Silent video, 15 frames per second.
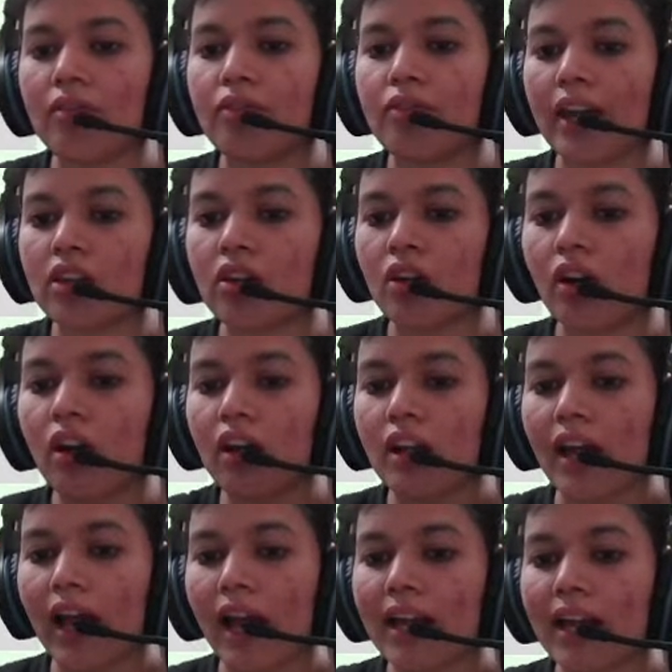Okay, chloroplast,
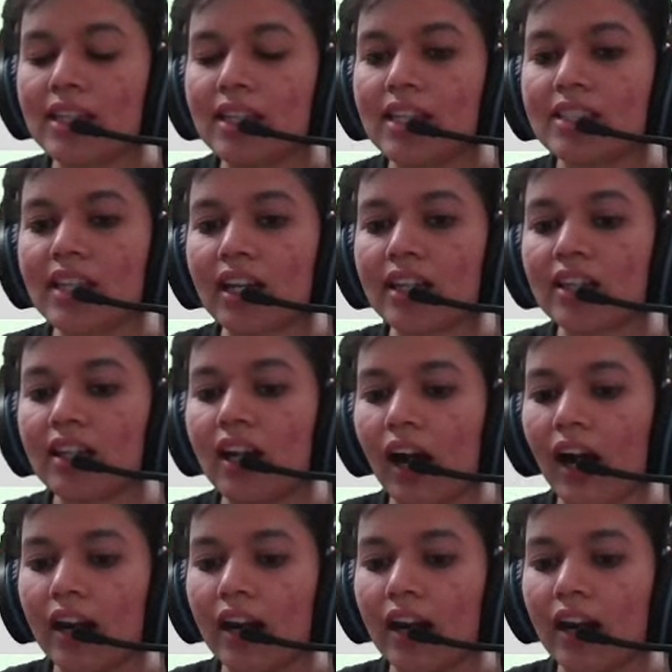it is covered by double membrane.